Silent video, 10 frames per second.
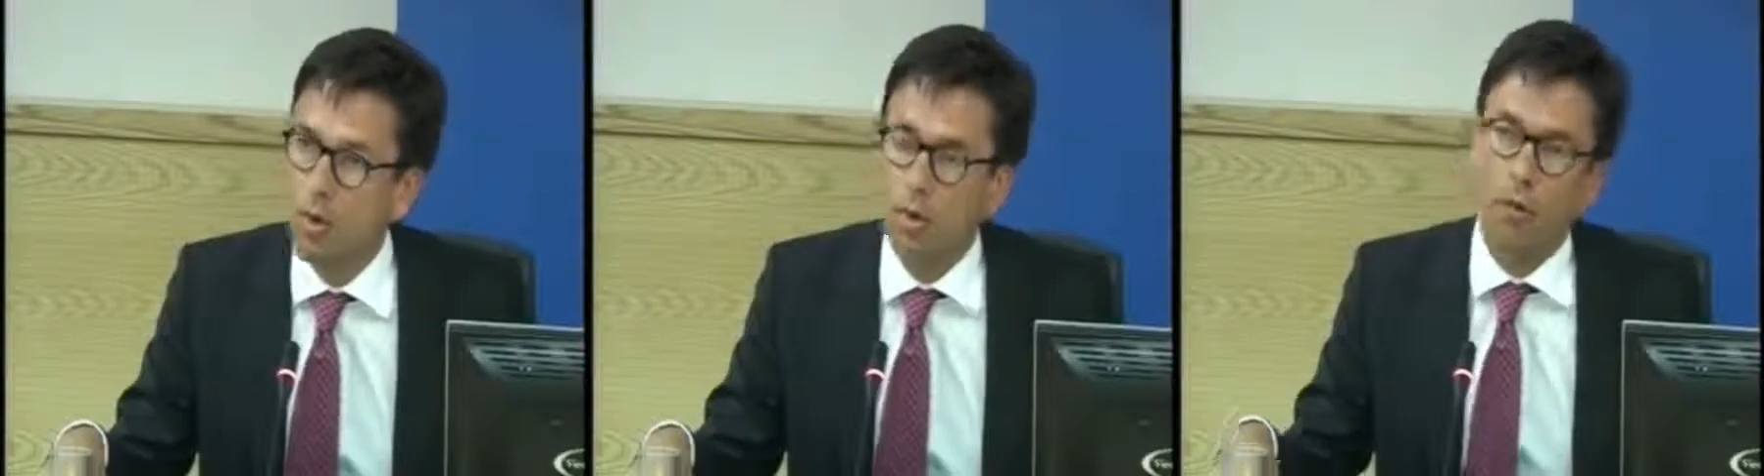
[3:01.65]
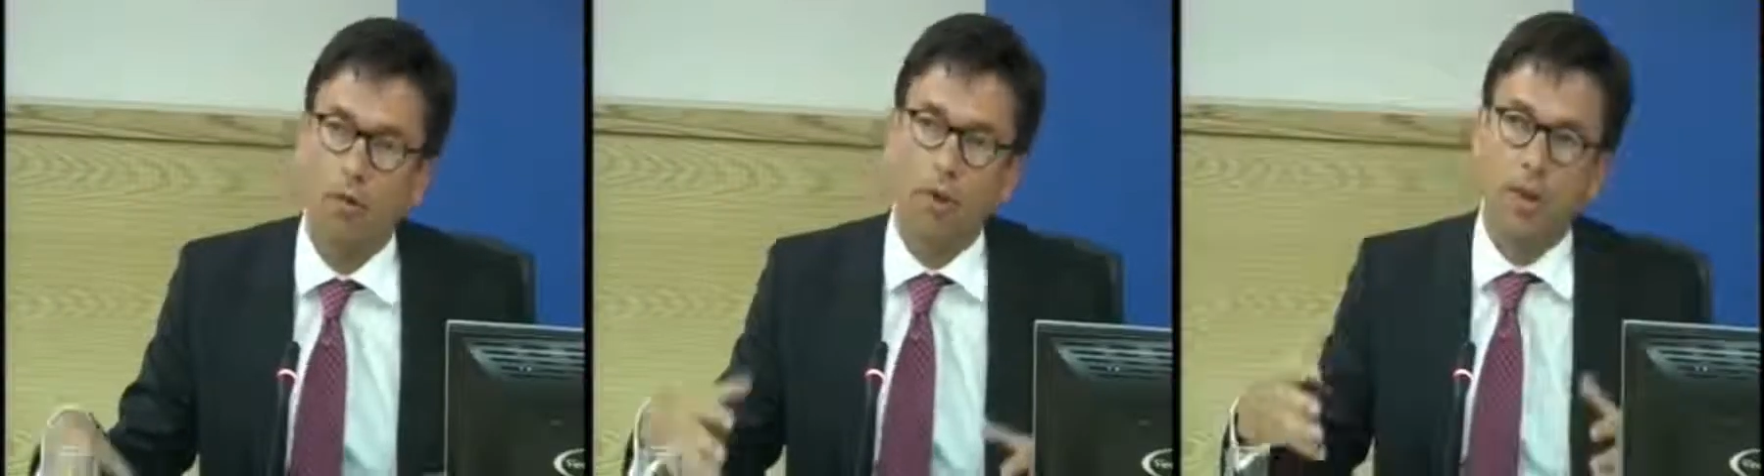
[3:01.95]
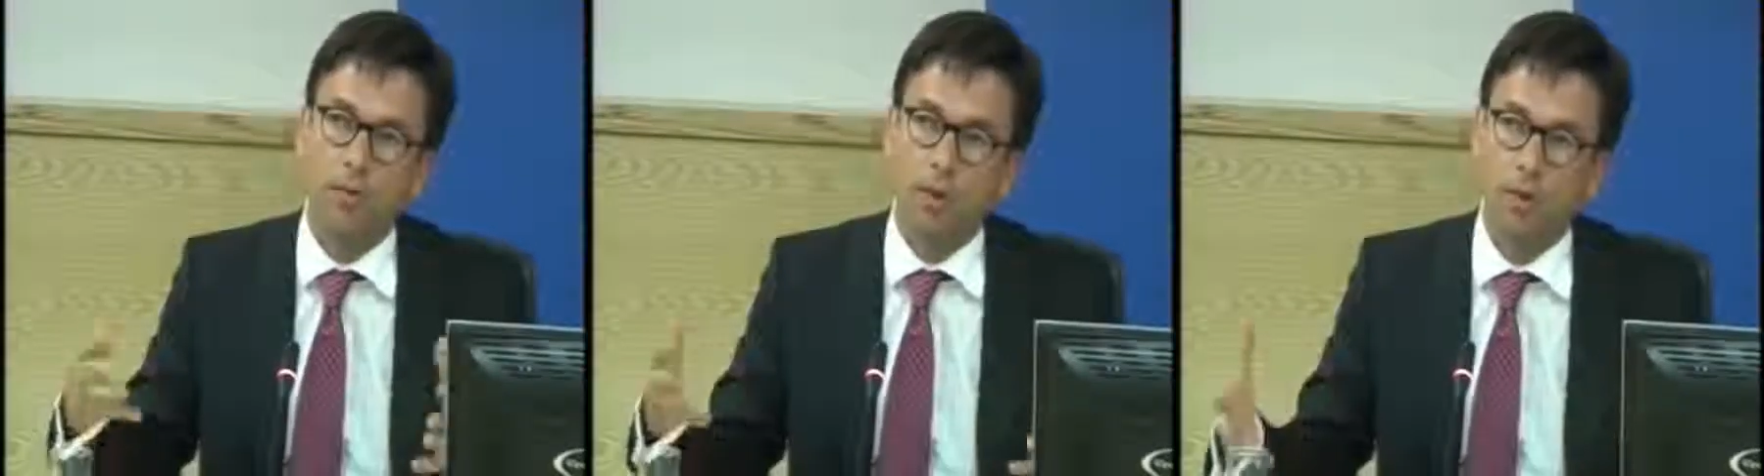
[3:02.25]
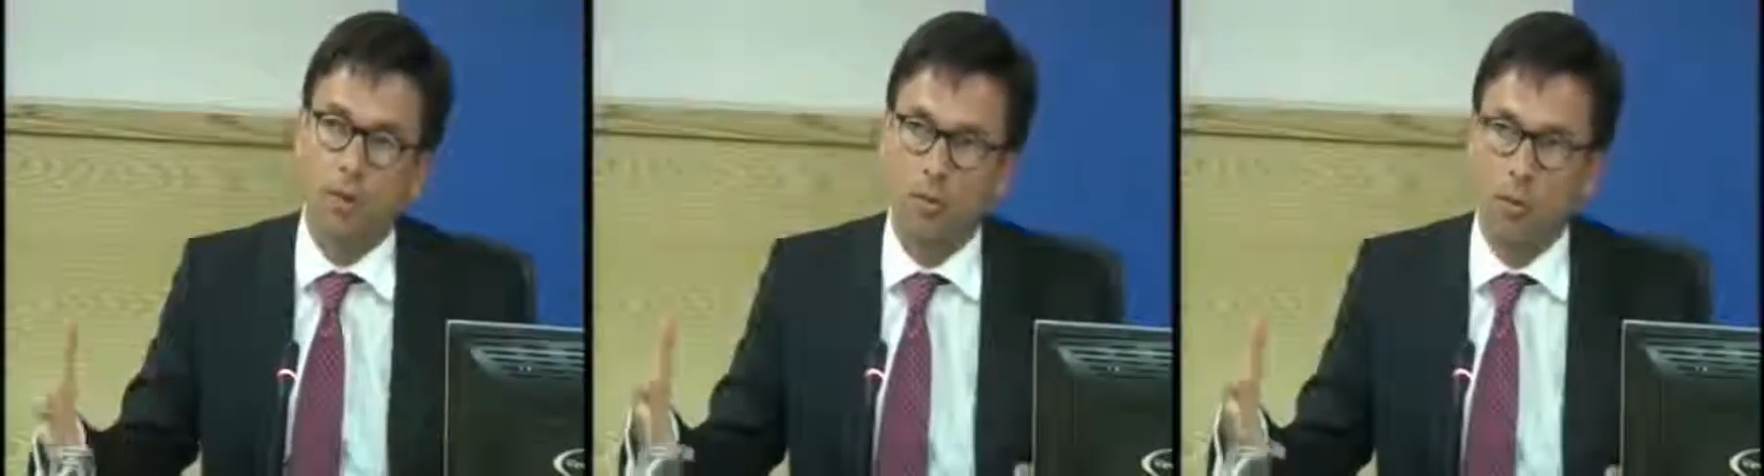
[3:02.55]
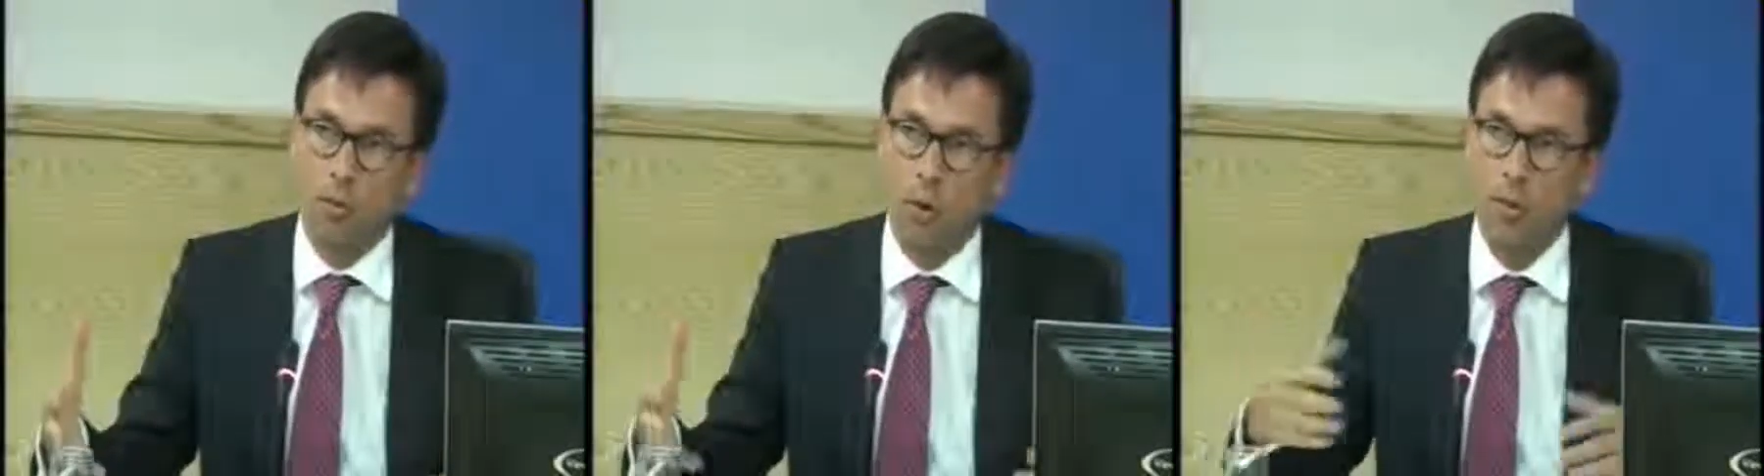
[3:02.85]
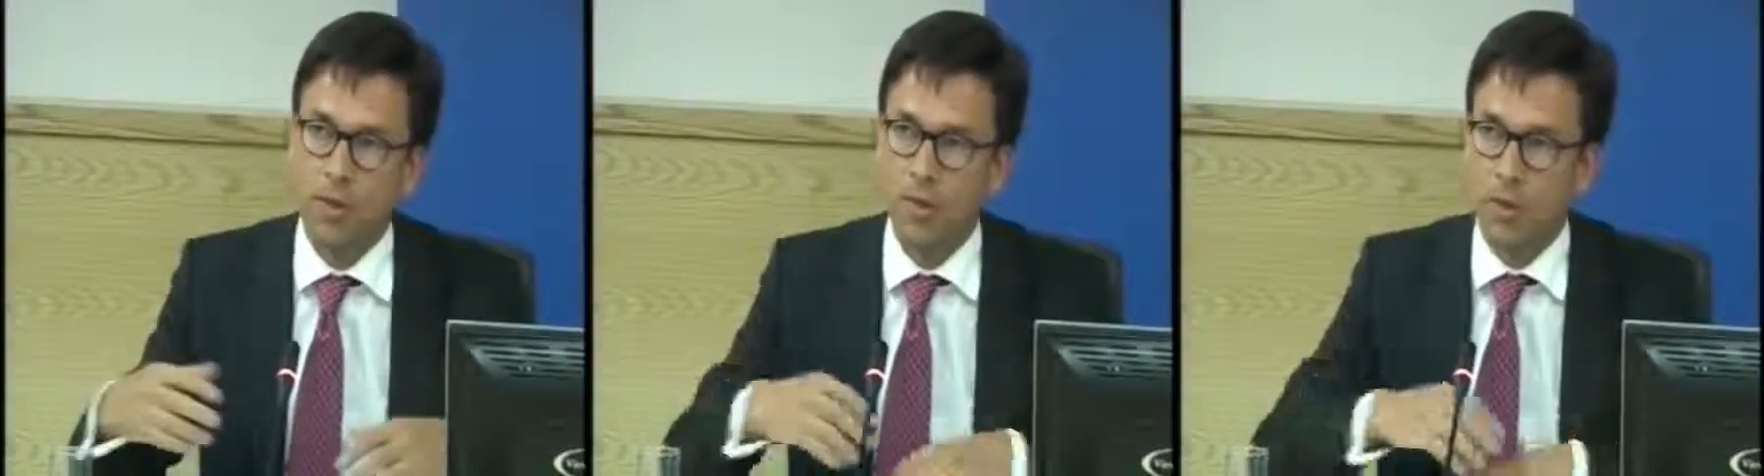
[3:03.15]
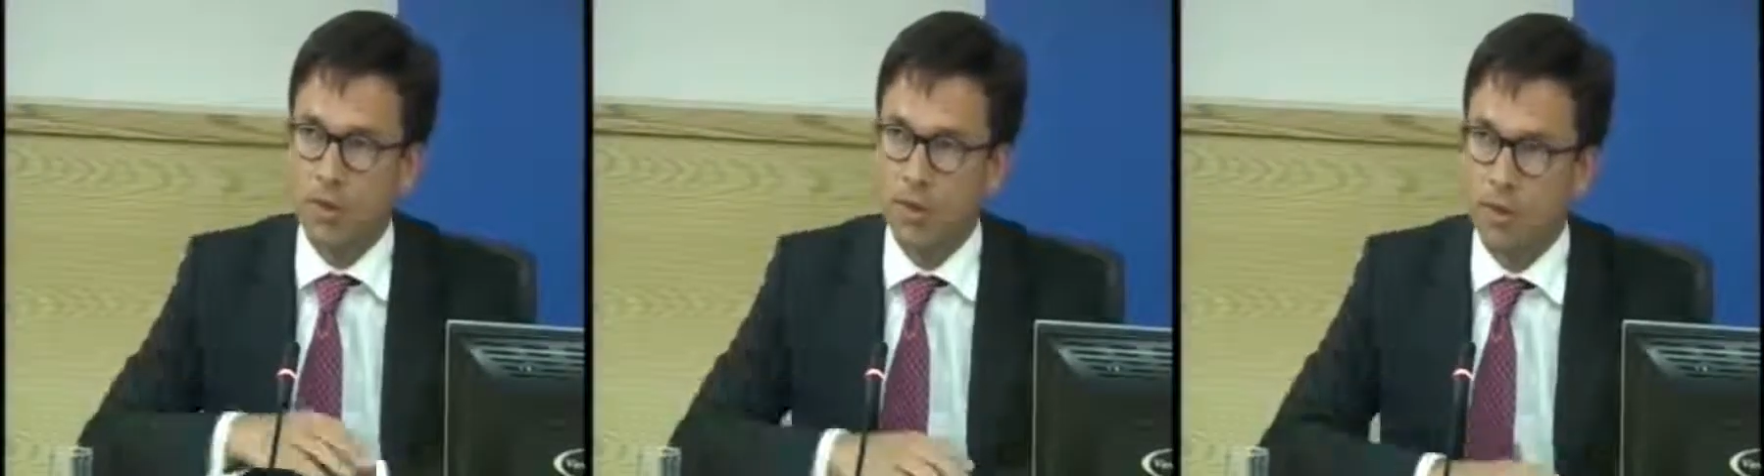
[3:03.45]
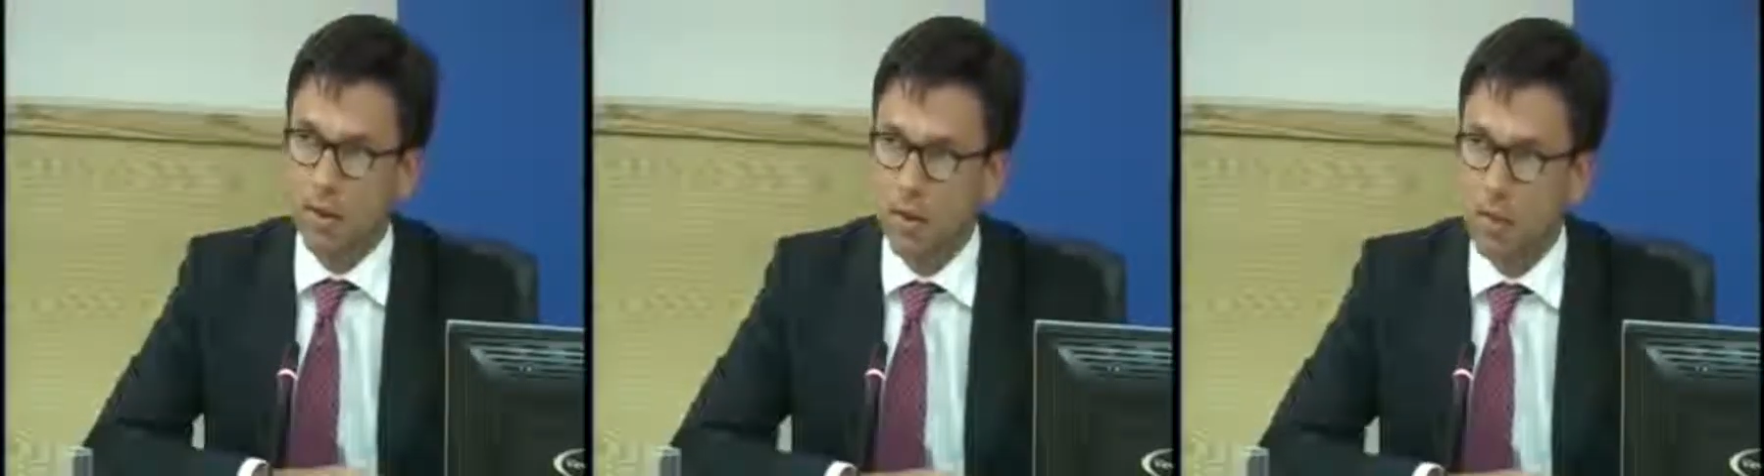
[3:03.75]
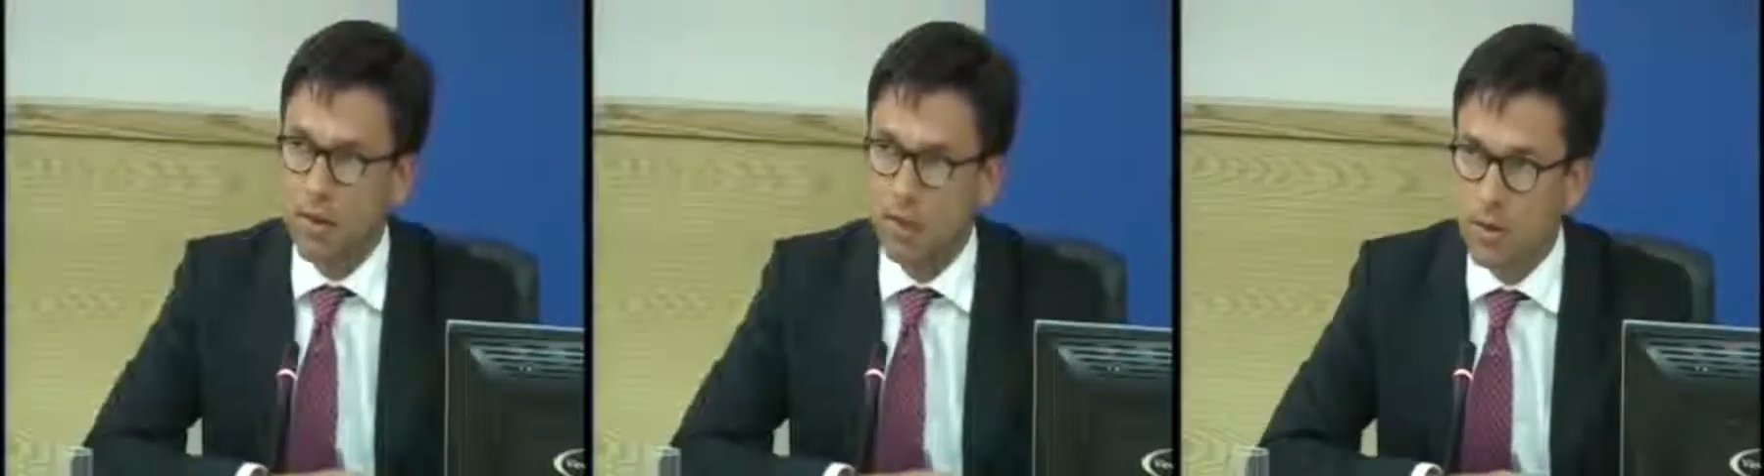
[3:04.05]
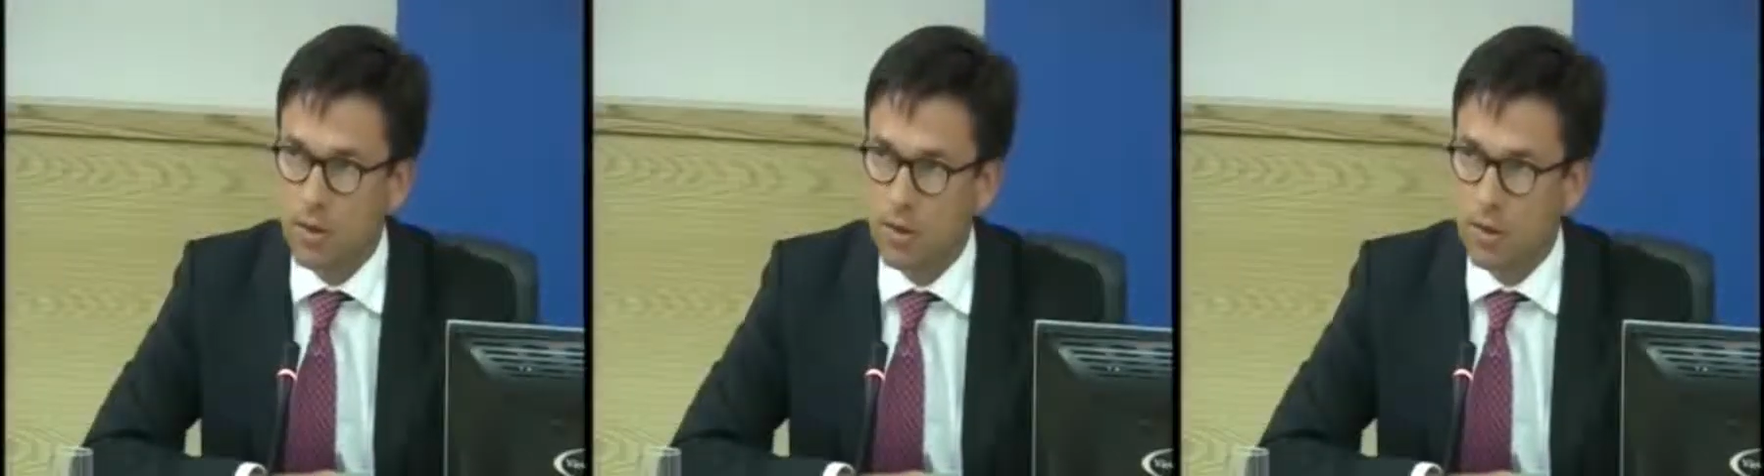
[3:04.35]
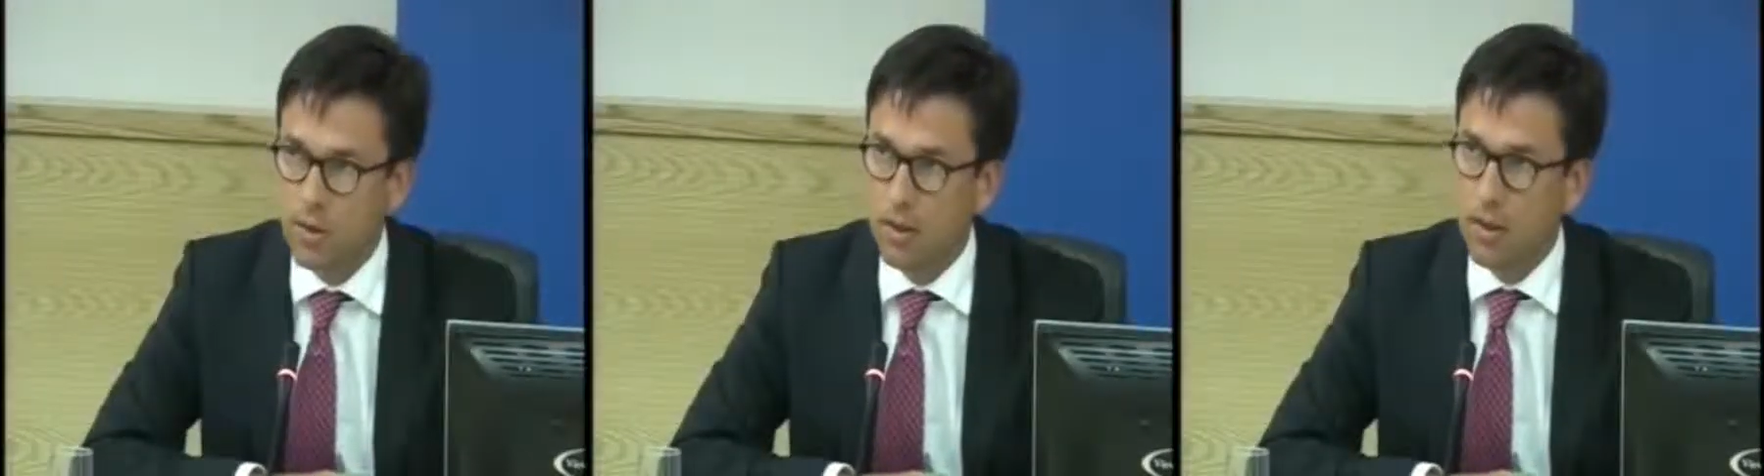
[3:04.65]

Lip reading: or they are optimizing their balance sheet.